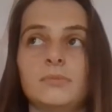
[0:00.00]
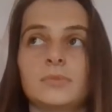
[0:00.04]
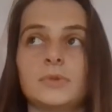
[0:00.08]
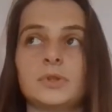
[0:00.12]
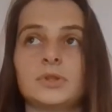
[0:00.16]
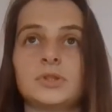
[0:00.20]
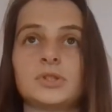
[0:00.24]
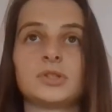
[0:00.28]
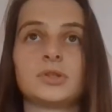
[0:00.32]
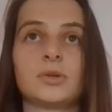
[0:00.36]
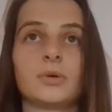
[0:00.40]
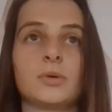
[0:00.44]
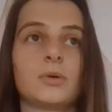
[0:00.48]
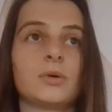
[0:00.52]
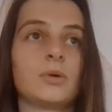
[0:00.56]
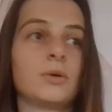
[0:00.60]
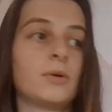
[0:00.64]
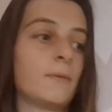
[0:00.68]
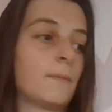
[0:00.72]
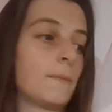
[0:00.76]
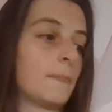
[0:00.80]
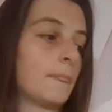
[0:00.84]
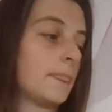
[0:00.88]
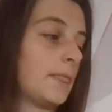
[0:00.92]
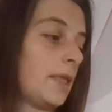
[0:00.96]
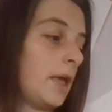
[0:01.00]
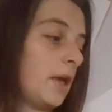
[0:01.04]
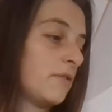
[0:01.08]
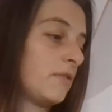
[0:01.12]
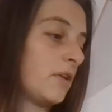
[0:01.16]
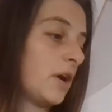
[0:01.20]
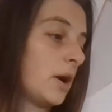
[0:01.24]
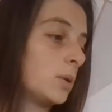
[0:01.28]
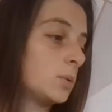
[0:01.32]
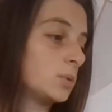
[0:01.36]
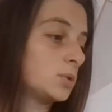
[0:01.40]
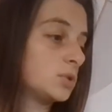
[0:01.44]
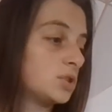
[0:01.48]
So if
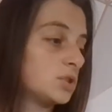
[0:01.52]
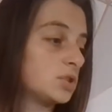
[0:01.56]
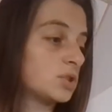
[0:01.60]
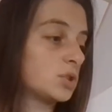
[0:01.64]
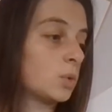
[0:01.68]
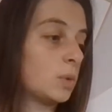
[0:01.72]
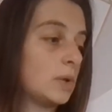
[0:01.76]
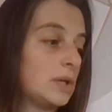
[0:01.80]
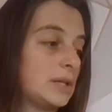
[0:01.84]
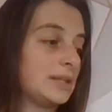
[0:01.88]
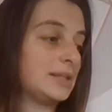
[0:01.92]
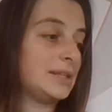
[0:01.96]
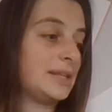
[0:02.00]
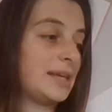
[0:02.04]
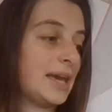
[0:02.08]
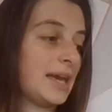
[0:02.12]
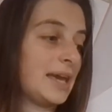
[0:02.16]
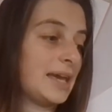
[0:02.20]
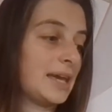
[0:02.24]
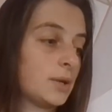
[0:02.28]
I was to squeal yay,